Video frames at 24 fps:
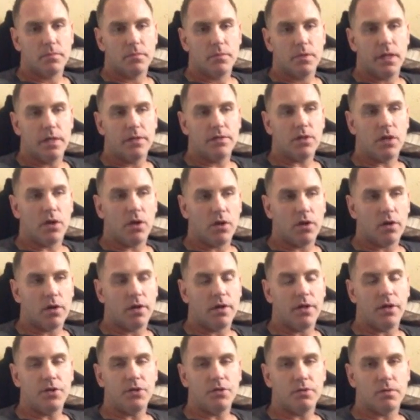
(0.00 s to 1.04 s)
It's
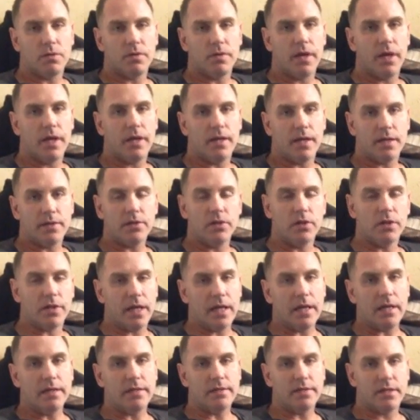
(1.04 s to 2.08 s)
hard in your own head not to look at
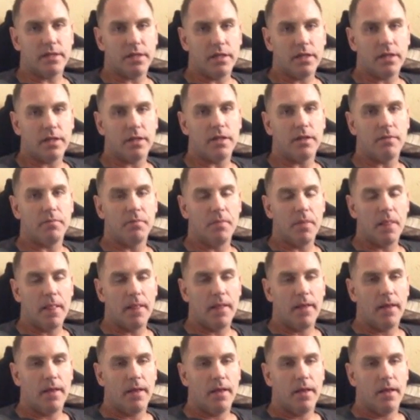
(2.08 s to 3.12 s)
it as killing
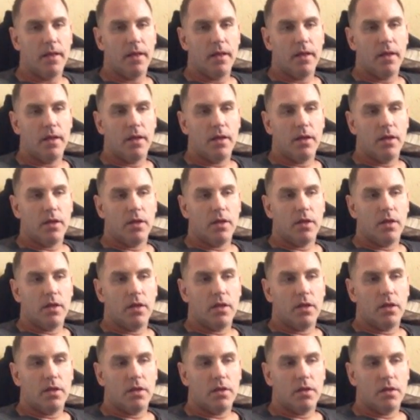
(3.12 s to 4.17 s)
them.
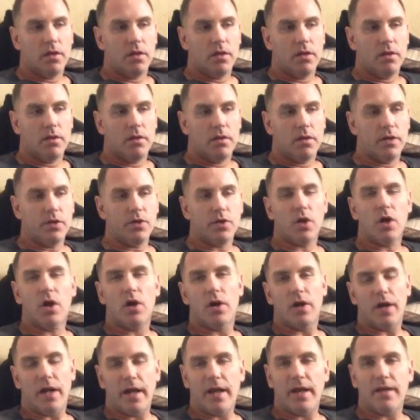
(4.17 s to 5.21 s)
In your
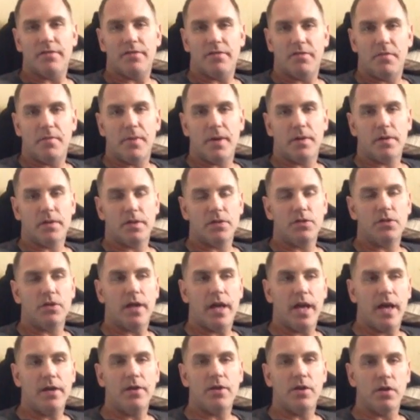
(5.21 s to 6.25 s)
heart, I guess, better, because your
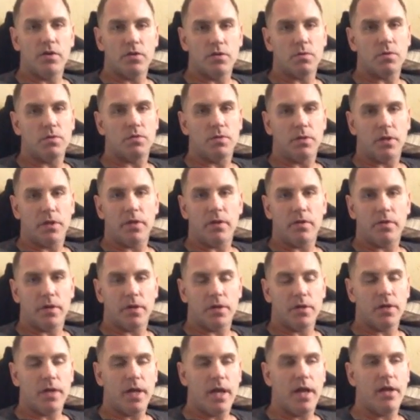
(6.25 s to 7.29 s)
head knows what's really going on.
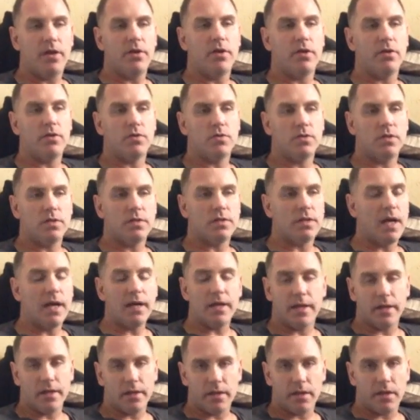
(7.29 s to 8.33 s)
Your head knows it's not
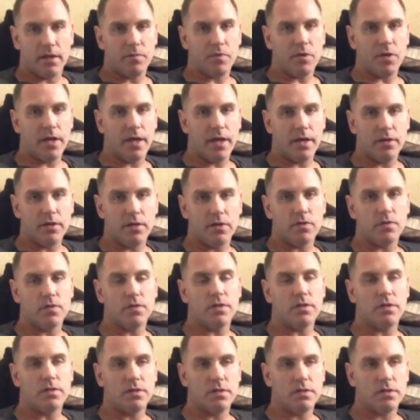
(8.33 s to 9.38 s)
killing him. Your head knows
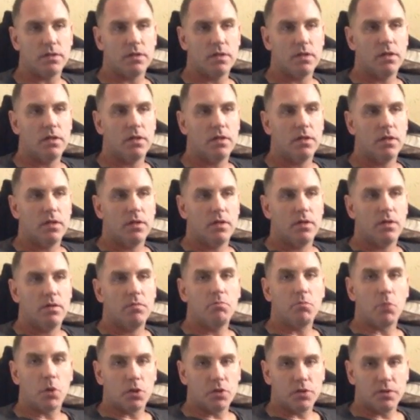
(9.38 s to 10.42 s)
it's
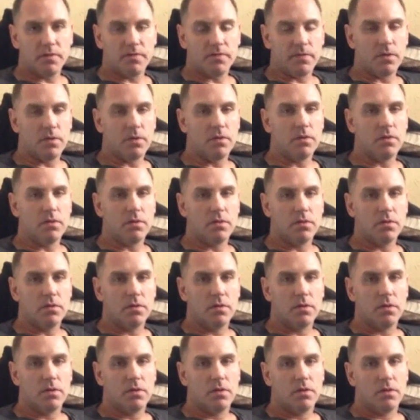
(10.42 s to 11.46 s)
merciful,
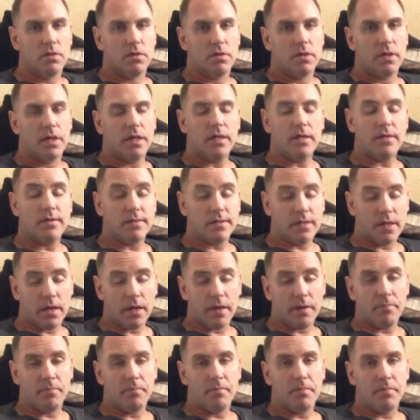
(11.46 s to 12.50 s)
and it's time,
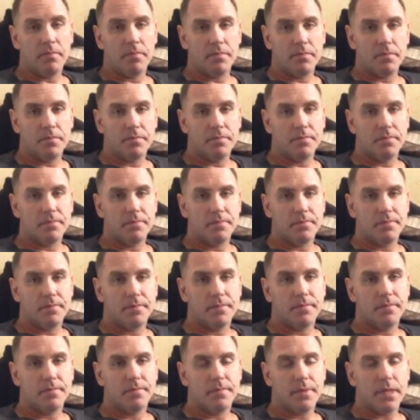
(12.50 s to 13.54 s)

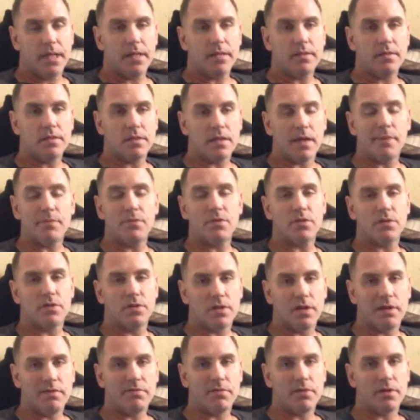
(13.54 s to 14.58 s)
and it stops their
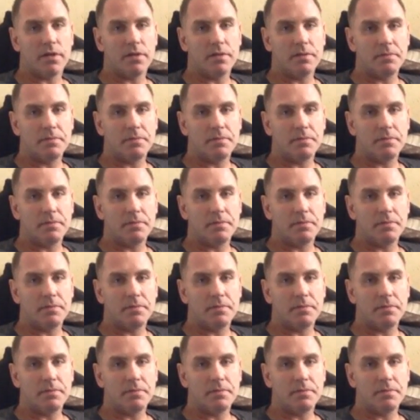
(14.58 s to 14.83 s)
suffering.